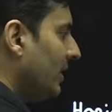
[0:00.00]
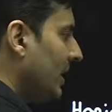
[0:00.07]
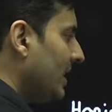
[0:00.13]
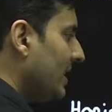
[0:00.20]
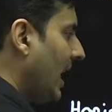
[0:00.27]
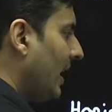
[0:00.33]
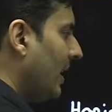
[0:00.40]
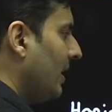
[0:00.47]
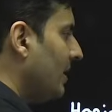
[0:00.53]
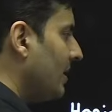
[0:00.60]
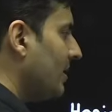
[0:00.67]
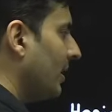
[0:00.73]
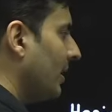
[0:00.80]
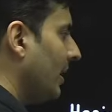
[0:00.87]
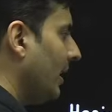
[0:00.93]
angle is
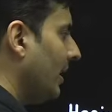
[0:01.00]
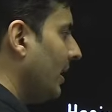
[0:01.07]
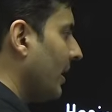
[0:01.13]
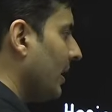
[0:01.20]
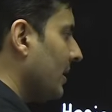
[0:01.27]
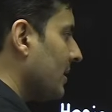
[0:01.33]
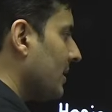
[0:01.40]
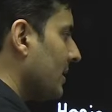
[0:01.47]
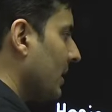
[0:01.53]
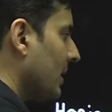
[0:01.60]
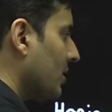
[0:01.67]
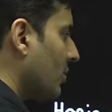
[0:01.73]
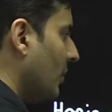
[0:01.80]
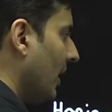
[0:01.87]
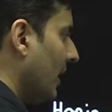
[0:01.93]
30 degrees, it's
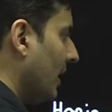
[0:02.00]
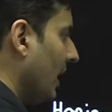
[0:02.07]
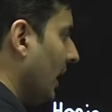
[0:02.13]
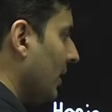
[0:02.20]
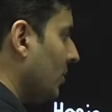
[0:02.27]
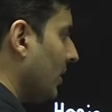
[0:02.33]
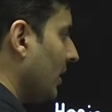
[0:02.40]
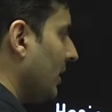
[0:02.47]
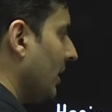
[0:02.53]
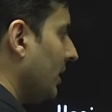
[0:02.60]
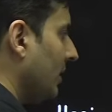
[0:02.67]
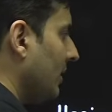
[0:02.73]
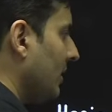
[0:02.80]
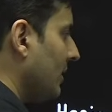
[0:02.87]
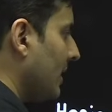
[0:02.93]
very natural that
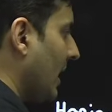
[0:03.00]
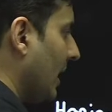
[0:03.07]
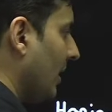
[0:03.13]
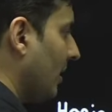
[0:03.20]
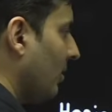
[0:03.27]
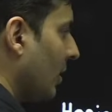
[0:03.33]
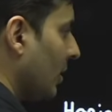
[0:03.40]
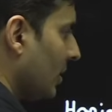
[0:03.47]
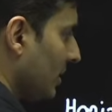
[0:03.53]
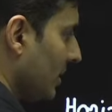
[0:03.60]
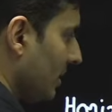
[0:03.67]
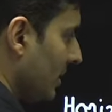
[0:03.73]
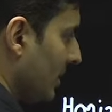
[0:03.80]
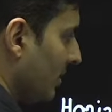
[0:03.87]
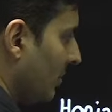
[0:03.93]
this angle, because this
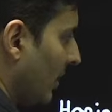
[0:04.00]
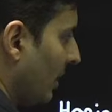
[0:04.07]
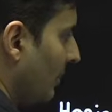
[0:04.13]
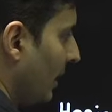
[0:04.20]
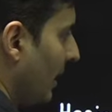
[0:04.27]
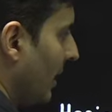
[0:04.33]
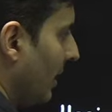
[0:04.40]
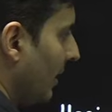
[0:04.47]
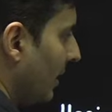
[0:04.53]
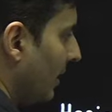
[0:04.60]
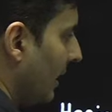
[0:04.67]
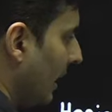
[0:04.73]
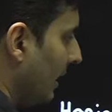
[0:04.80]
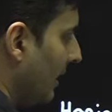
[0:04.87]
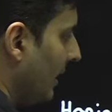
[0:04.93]
is perpendicular
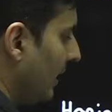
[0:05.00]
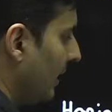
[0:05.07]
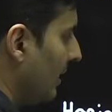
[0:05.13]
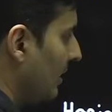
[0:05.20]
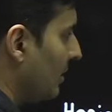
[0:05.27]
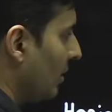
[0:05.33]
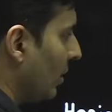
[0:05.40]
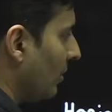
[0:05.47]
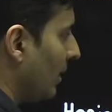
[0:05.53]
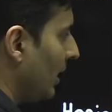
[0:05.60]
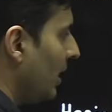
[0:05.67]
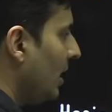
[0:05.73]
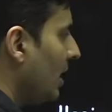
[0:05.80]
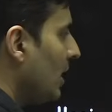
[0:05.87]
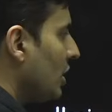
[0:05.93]
90 degrees normal,
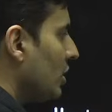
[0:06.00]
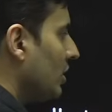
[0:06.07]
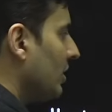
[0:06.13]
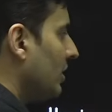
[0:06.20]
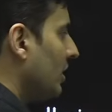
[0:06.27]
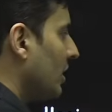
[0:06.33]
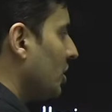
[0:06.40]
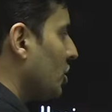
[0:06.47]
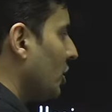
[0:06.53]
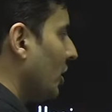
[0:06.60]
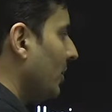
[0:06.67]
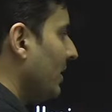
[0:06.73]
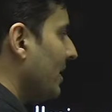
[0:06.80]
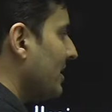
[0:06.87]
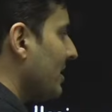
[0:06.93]
so this should be
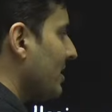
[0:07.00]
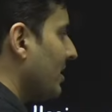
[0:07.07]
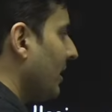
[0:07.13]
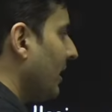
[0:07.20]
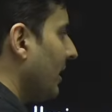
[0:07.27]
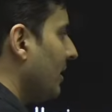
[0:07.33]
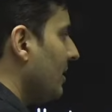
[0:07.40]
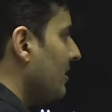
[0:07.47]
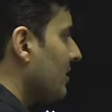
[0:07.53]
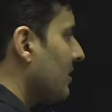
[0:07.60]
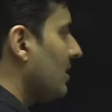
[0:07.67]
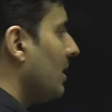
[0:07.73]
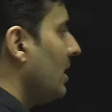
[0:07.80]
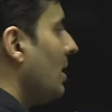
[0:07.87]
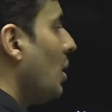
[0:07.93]
60 degrees,
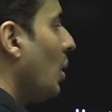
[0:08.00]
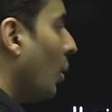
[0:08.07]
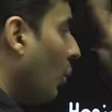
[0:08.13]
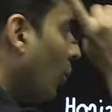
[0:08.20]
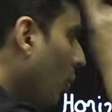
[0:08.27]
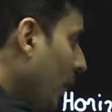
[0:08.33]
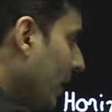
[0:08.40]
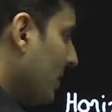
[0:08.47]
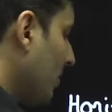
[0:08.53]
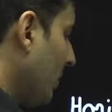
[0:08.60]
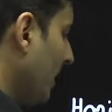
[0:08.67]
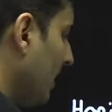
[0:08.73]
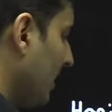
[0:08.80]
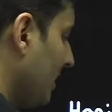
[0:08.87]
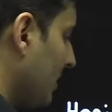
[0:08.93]
which means